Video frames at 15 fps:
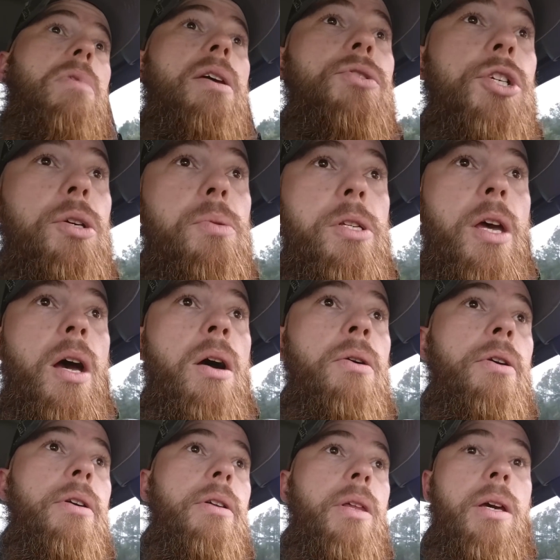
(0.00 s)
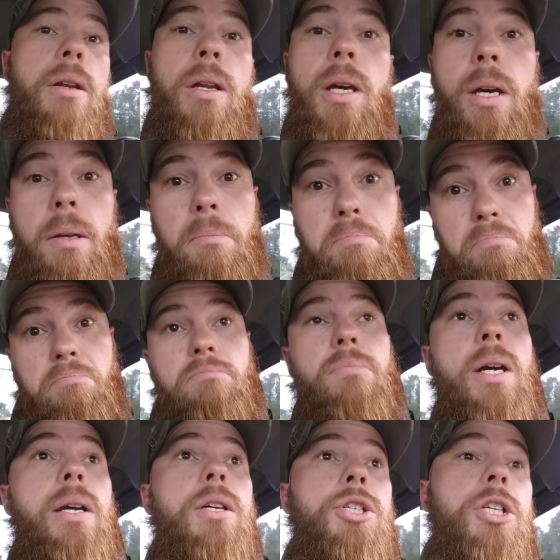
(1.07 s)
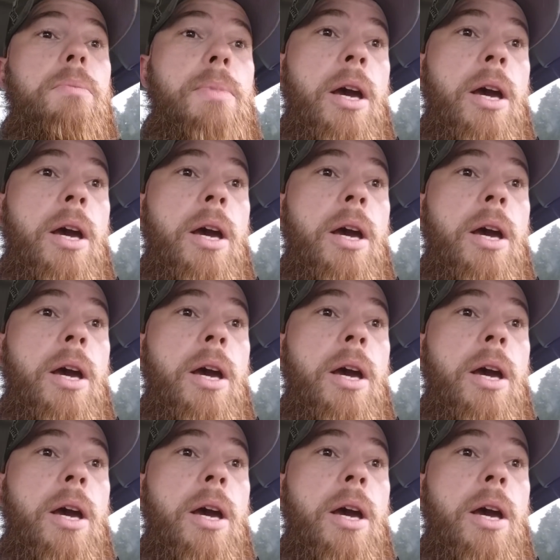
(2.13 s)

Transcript: If she was the owner, then I guess she